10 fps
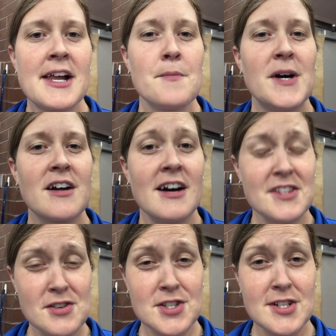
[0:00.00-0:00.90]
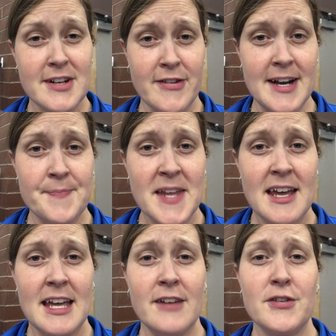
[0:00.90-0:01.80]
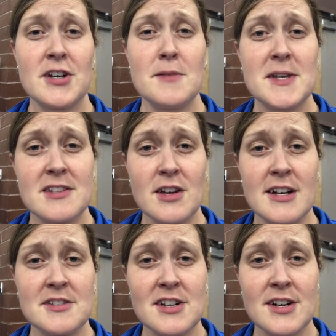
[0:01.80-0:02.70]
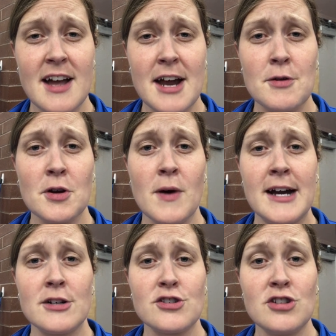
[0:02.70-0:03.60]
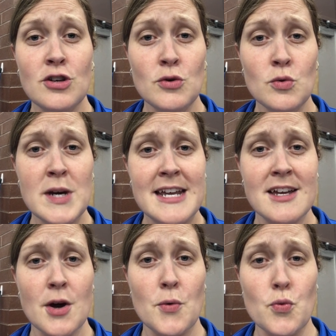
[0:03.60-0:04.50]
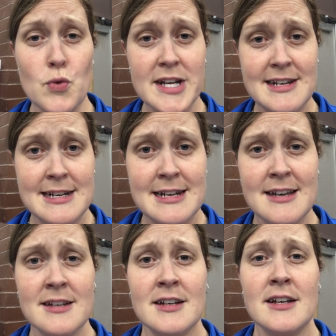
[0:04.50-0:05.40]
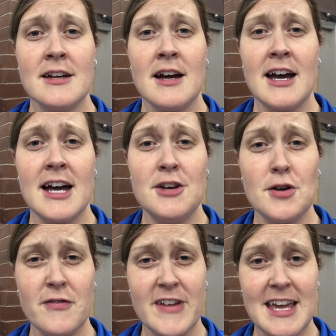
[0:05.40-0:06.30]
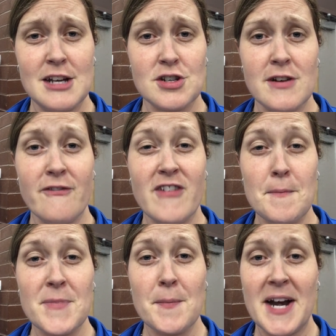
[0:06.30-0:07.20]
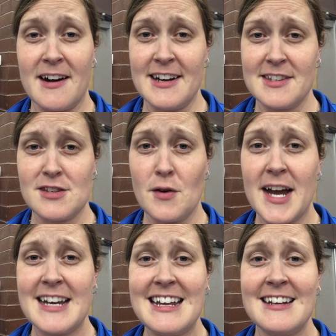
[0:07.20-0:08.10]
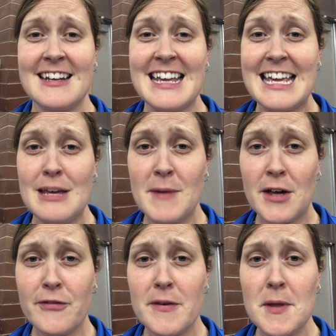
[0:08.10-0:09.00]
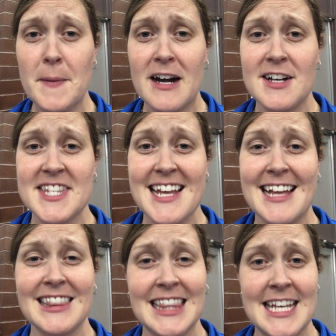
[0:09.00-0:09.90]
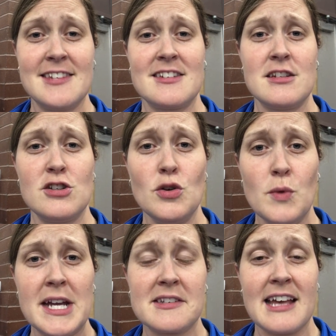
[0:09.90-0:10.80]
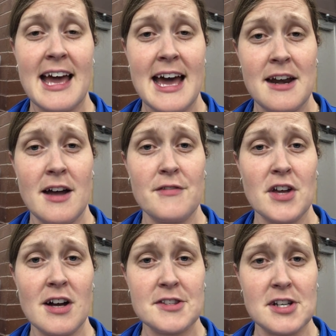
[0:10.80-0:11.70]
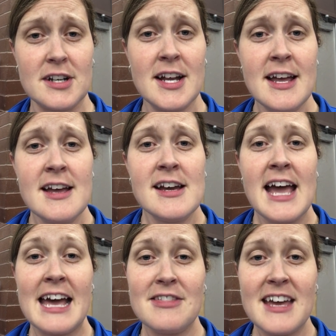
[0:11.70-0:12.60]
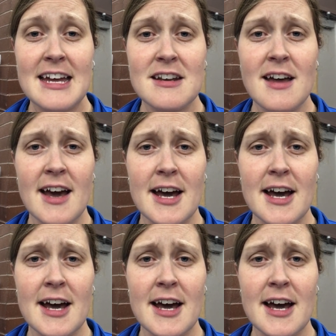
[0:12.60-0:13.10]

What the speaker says: But concerts are different. If you're going to miss a concert, I require 2-week written notification from the parents. So I need an email from the parents at least 2 weeks ahead of the concert. And then